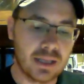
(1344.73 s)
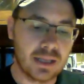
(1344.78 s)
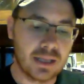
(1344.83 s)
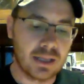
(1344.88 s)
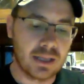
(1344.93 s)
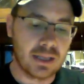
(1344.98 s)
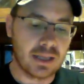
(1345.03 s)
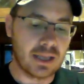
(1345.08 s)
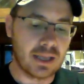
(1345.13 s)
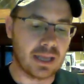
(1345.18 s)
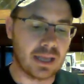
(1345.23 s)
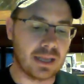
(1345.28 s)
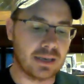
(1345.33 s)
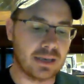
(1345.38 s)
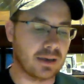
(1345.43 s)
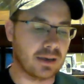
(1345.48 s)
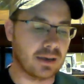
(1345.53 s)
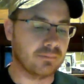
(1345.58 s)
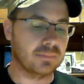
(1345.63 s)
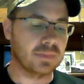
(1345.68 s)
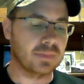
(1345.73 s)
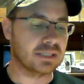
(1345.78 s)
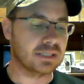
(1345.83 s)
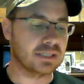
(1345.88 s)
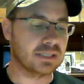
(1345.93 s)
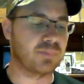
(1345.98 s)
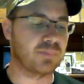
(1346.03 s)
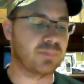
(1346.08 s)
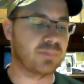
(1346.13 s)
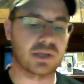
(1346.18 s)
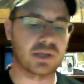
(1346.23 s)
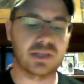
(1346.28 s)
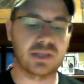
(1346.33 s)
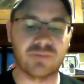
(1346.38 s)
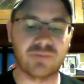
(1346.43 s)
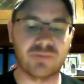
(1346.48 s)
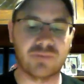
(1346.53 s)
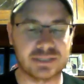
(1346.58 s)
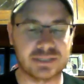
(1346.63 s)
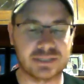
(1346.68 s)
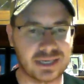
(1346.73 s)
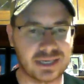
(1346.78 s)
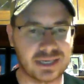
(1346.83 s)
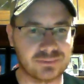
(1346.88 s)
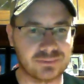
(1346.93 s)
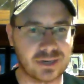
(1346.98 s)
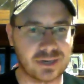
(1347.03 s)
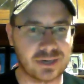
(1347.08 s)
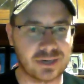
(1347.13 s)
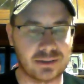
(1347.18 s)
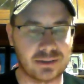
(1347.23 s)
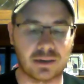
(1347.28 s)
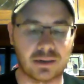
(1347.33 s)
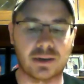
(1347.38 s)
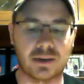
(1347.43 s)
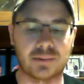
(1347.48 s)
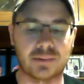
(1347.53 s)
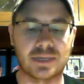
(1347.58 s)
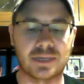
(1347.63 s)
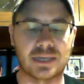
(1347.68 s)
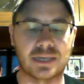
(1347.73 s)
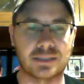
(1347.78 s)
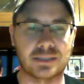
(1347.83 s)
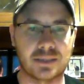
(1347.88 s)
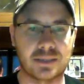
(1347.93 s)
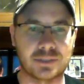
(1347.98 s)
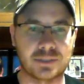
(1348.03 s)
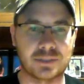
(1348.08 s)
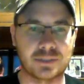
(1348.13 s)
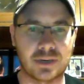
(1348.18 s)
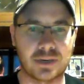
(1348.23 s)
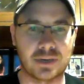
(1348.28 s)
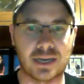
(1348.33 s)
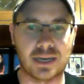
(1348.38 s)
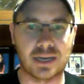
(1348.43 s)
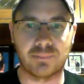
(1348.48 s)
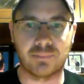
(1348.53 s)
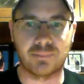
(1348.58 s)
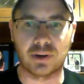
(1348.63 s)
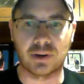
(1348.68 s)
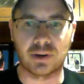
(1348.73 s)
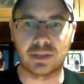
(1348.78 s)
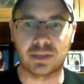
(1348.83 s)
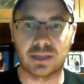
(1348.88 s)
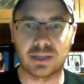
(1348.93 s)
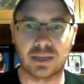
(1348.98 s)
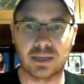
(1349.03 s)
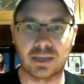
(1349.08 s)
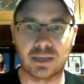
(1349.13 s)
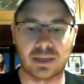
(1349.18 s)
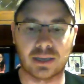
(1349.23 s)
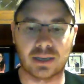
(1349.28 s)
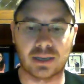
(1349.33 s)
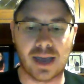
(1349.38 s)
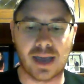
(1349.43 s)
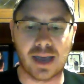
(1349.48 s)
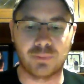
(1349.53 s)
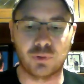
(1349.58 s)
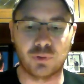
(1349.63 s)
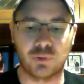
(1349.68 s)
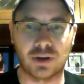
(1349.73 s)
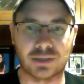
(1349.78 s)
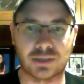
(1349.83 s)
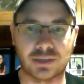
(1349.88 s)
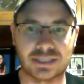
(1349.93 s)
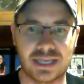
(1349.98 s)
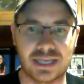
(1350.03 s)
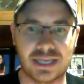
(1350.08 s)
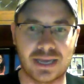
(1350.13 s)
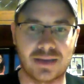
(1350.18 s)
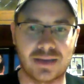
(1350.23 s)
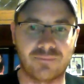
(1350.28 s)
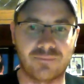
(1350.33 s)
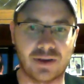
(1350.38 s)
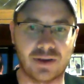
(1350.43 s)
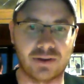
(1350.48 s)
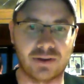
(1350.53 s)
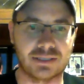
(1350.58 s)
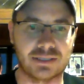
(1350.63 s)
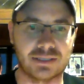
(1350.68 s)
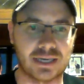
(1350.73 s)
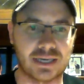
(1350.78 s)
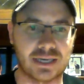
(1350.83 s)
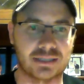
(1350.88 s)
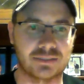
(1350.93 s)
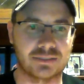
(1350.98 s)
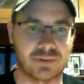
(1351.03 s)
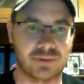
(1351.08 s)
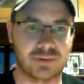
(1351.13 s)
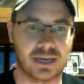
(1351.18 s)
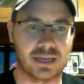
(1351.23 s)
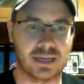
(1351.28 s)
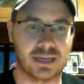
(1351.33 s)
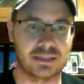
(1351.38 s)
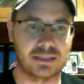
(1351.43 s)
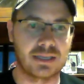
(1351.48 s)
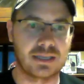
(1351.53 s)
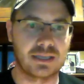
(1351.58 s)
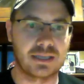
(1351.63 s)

And this Berkeley Veritas rod, or I'm sorry, not Berkeley, Abu Garcia Veritas rod